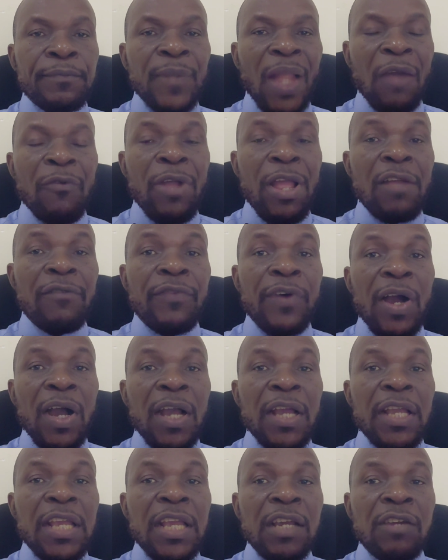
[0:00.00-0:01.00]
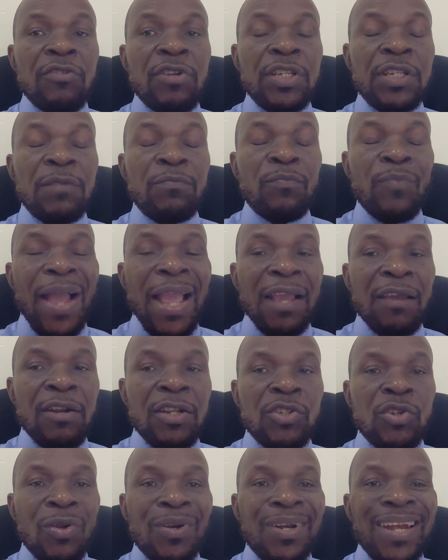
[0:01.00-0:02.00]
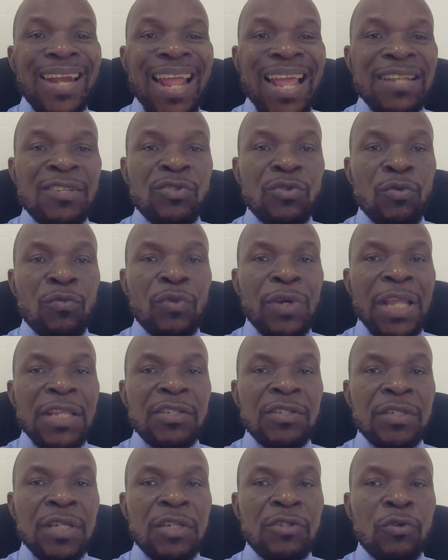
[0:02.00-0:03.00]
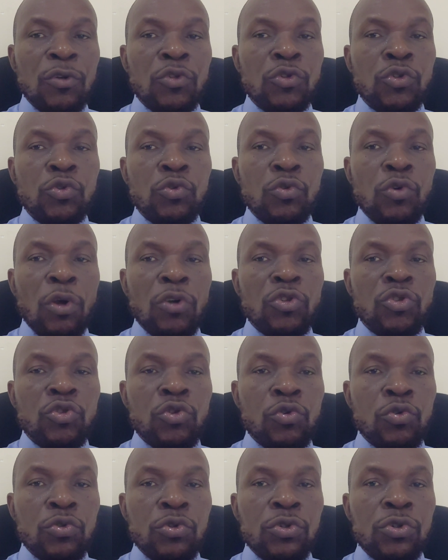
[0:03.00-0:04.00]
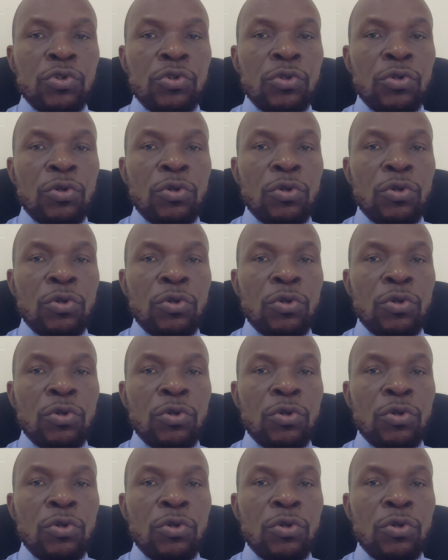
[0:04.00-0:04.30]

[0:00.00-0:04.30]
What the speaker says: However, increasing migration led to legislation through controls,